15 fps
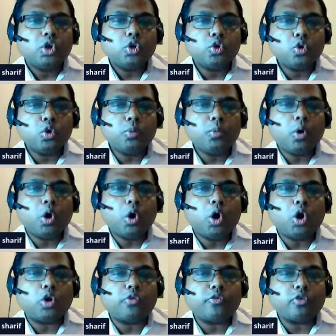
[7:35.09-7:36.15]
group
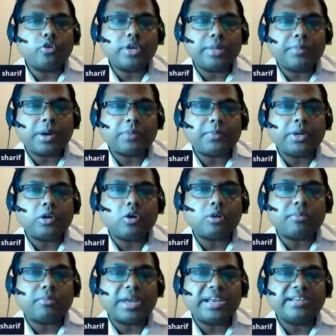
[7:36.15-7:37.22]
or department
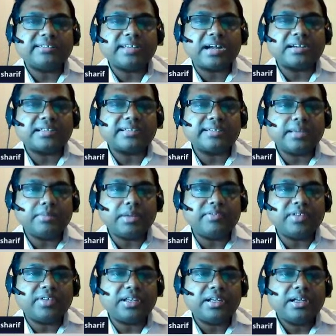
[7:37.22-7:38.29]
or managed at the same
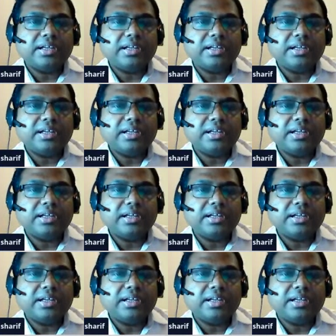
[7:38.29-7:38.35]
level